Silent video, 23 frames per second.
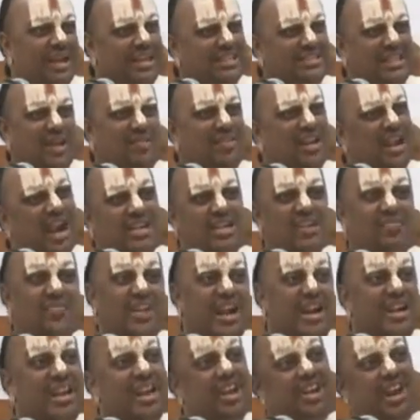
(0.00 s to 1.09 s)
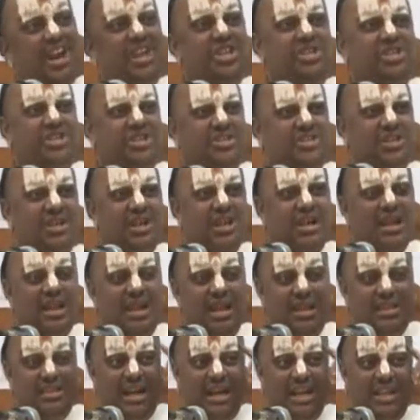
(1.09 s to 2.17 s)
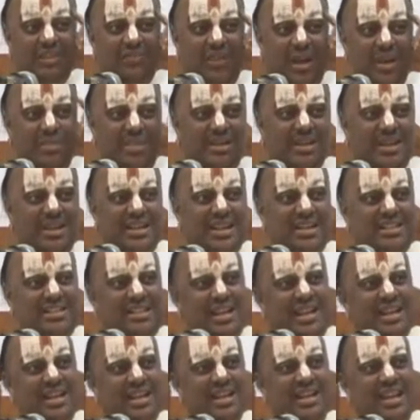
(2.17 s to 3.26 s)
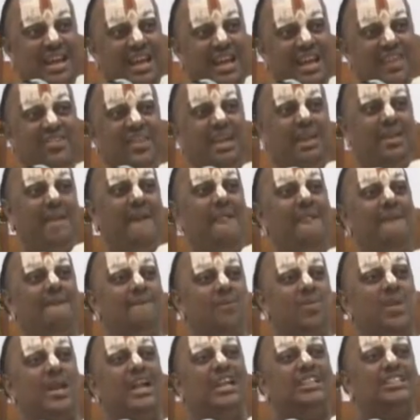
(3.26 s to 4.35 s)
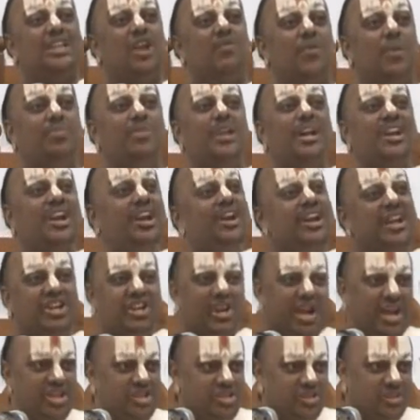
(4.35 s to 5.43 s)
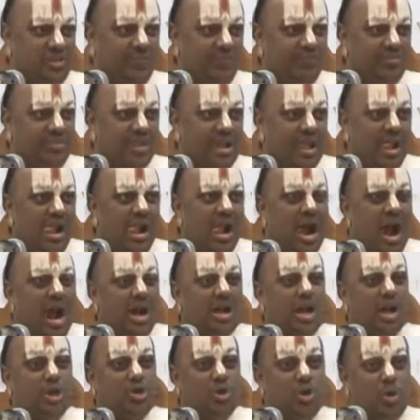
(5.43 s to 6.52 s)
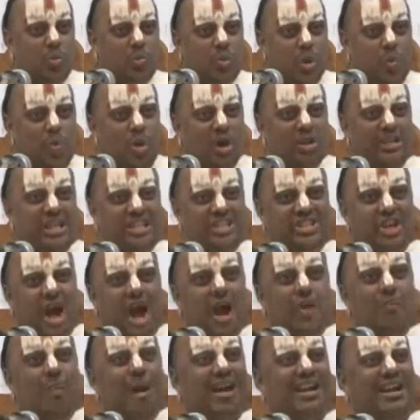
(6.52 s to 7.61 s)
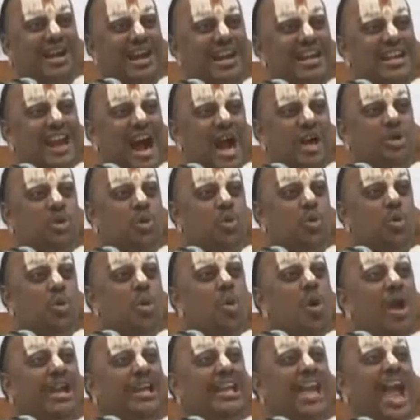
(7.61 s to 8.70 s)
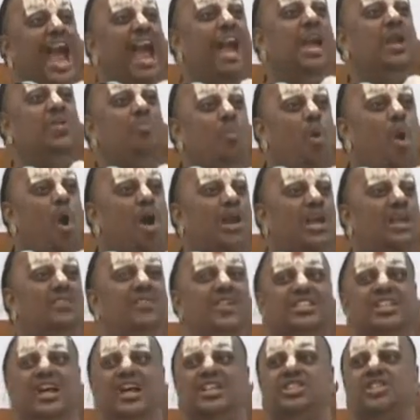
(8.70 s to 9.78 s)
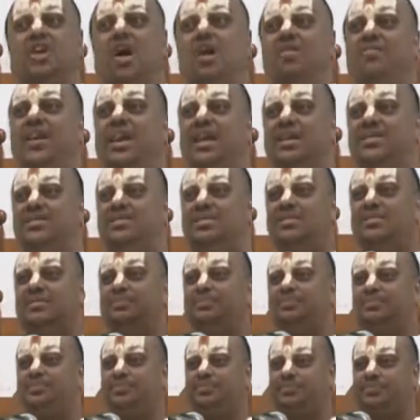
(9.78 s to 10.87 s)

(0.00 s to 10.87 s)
It is having a lot of credit crunches that is very much interested in easing itself from the credit crunch and also to promote the stock market and to gain more investors confidence